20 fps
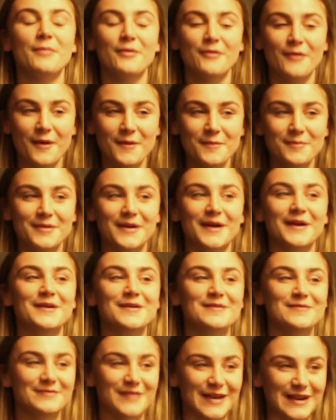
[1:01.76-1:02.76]
appropriate
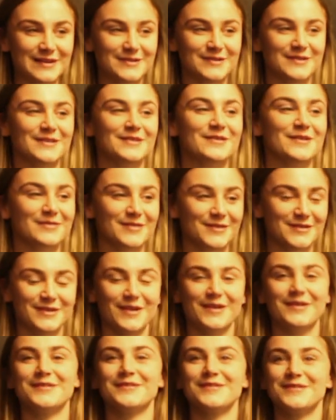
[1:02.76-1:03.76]
conventions of the
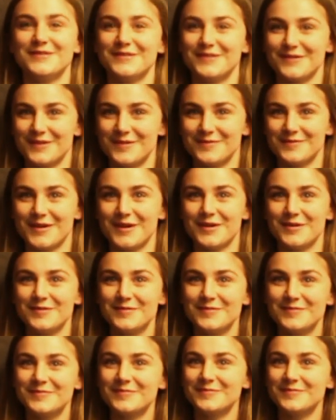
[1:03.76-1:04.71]
chosen genre.